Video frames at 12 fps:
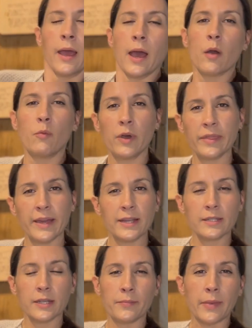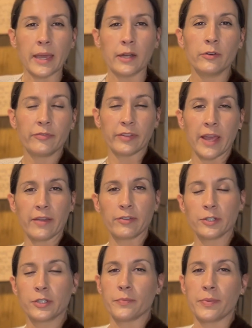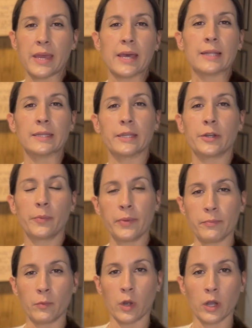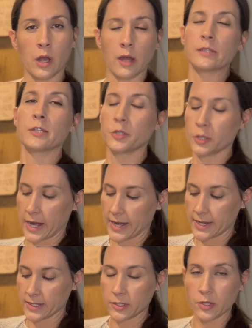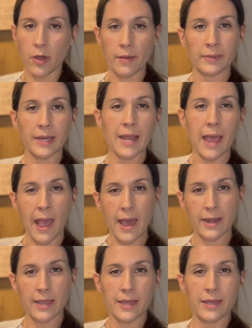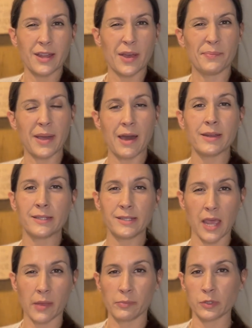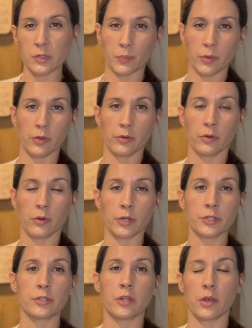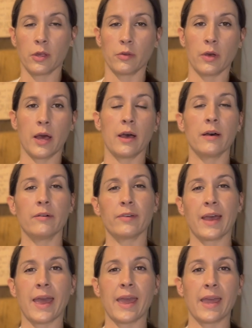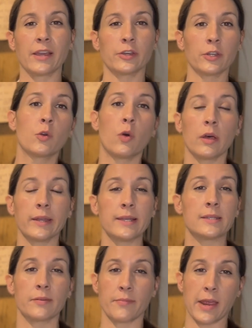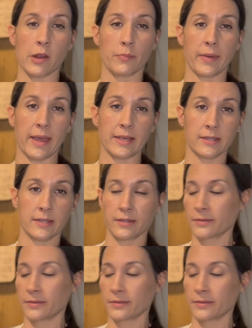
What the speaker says: I want that tomato flavor to be a little bit more concentrated, so I'm going to add in about a tablespoon or so of a good quality tomato paste.